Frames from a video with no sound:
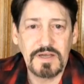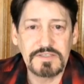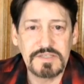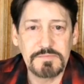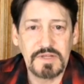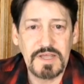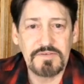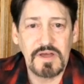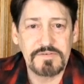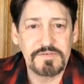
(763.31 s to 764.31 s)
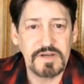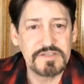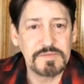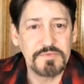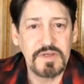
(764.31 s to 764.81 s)
Seemed to have a lot of
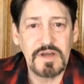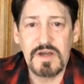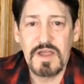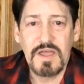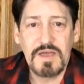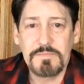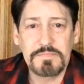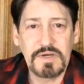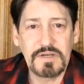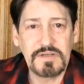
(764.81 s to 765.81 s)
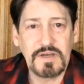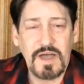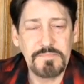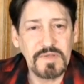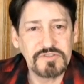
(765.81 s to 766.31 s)
friends up there. But
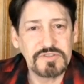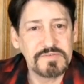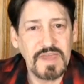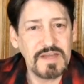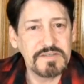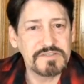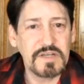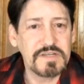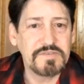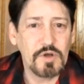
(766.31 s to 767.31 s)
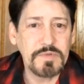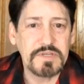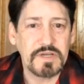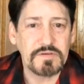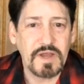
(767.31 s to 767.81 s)
I'm not sure if Canada's not even
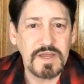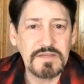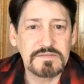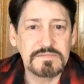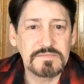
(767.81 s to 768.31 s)
open yet, right?